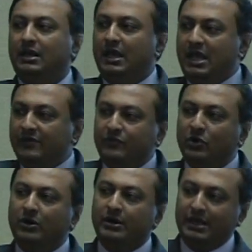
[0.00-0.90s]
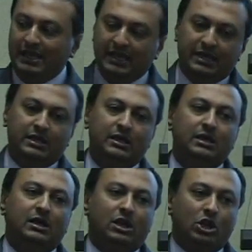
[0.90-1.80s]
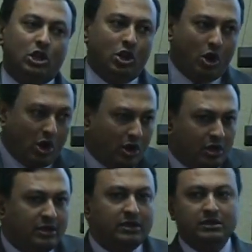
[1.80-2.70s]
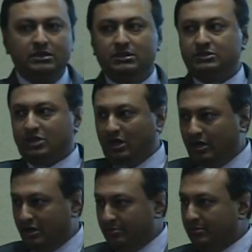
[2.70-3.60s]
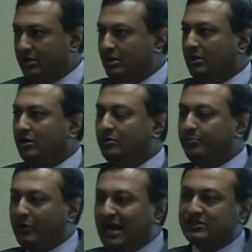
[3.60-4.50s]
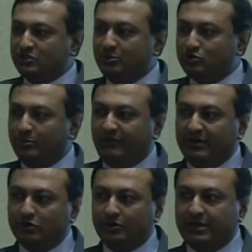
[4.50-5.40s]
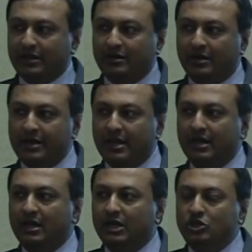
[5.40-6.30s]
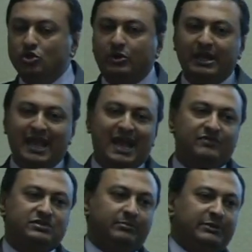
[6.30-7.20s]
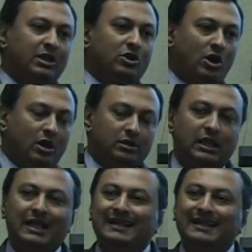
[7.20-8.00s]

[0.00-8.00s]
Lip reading: If you are in long-term paroxysmal supraventricular tachycardia, you can have something called